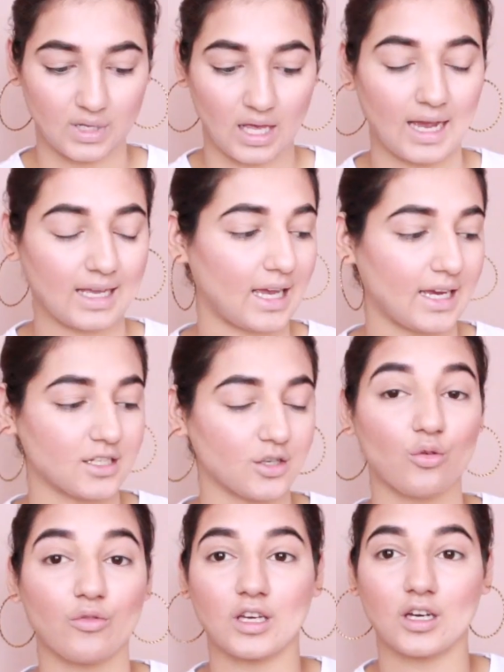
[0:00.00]
highlighter
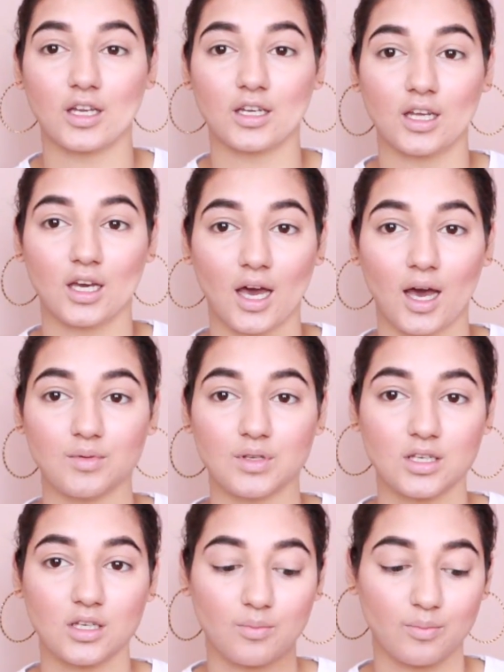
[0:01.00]
over here and I'm
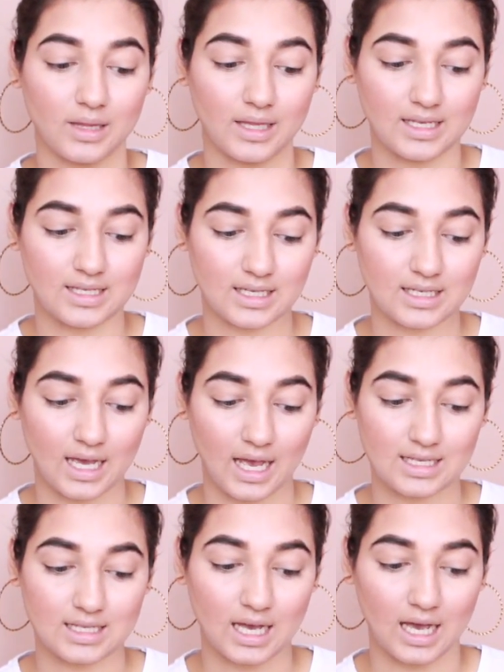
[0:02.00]
just gonna place it
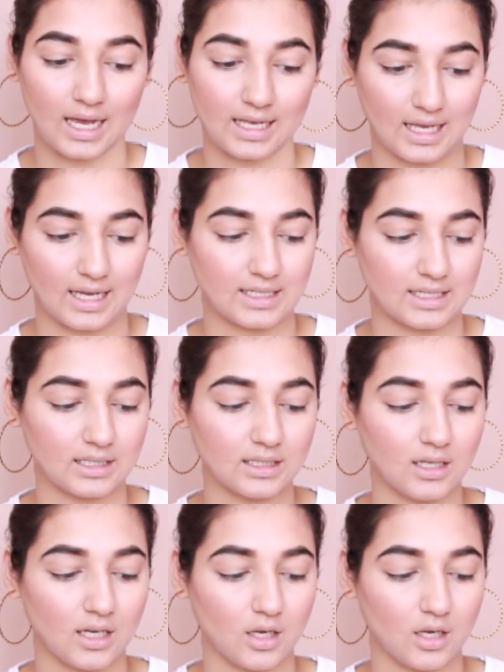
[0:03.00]
as a highlighter.